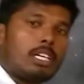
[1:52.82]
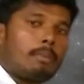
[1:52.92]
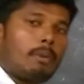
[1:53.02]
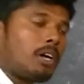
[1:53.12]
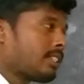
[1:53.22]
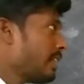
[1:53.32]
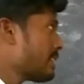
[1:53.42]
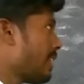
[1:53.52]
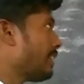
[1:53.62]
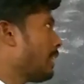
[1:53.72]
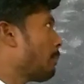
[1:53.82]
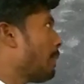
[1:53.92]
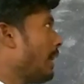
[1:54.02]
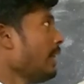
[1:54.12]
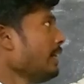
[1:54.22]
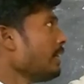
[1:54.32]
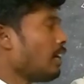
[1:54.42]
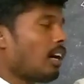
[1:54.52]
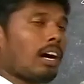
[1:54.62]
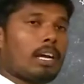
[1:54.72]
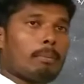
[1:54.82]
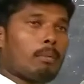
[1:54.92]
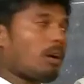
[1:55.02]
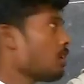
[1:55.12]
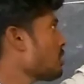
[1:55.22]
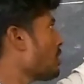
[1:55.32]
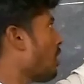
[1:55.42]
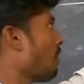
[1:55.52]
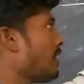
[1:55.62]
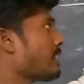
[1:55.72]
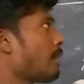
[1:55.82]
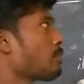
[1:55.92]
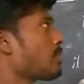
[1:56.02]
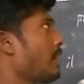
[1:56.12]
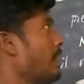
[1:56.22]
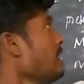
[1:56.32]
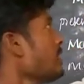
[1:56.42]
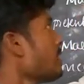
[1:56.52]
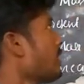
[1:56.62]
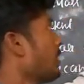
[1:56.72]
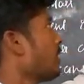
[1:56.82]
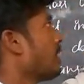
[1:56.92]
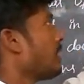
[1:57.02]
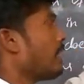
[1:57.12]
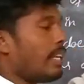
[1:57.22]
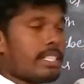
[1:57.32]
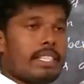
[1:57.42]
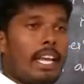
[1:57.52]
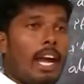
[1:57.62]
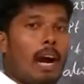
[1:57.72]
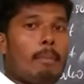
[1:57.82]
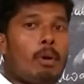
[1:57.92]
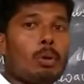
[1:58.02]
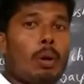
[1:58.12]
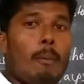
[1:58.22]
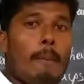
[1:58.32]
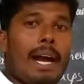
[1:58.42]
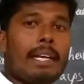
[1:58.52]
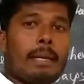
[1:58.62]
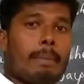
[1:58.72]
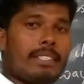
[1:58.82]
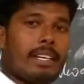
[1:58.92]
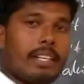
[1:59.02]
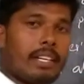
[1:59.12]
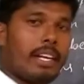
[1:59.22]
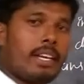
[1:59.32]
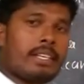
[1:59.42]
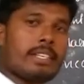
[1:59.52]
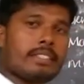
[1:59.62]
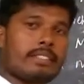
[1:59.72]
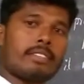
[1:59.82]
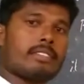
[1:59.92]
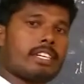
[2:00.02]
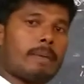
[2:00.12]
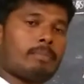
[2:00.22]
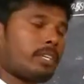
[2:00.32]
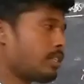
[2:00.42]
Mass is nothing but, or mass of a substance is the amount of matter present in a system.